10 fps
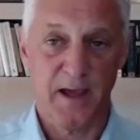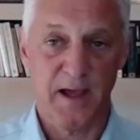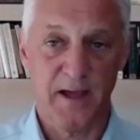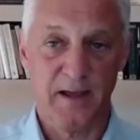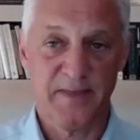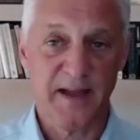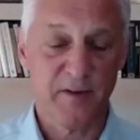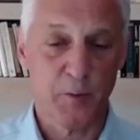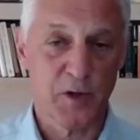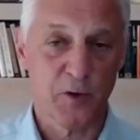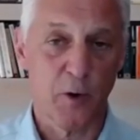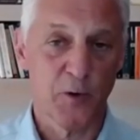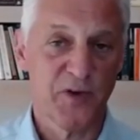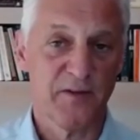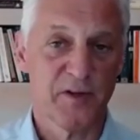uh, thankfully, we don't
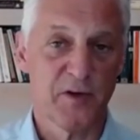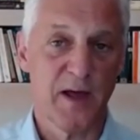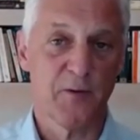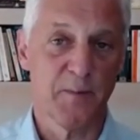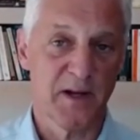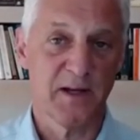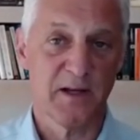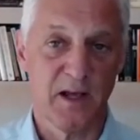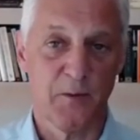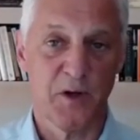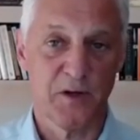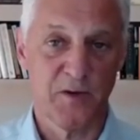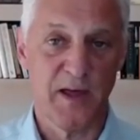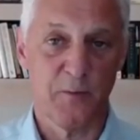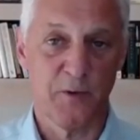always have to do that with money. Uh, we can
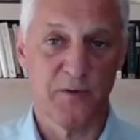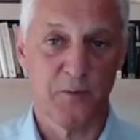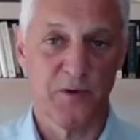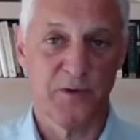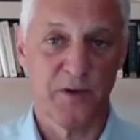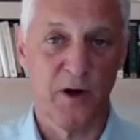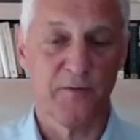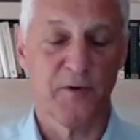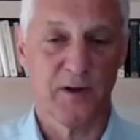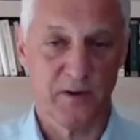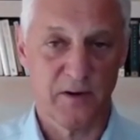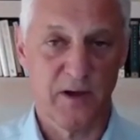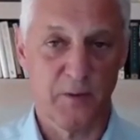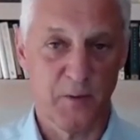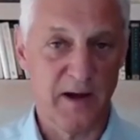do that with with the offering
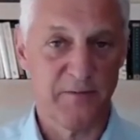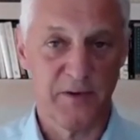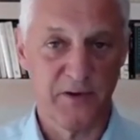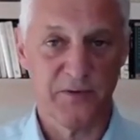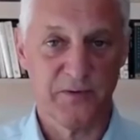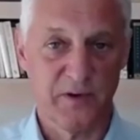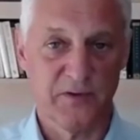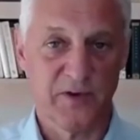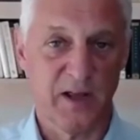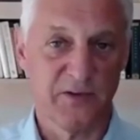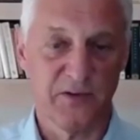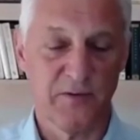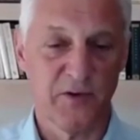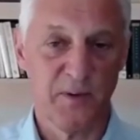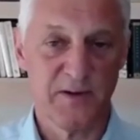uh, that we have for these these colleagues in
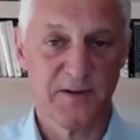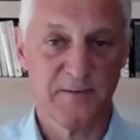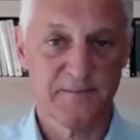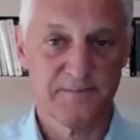the first place.